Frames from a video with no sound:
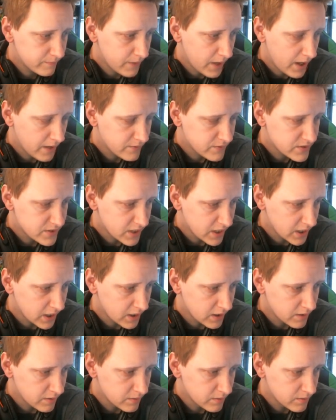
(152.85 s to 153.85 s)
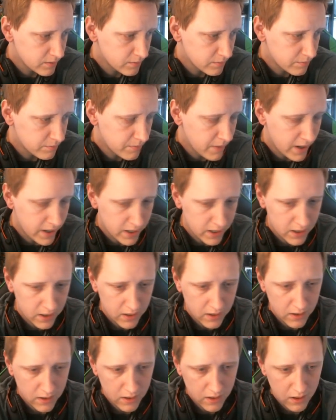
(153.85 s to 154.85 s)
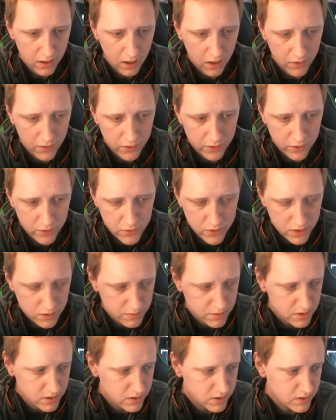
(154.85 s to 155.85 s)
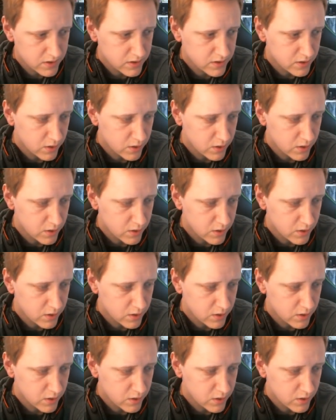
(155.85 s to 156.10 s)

I've seen many other YouTubers,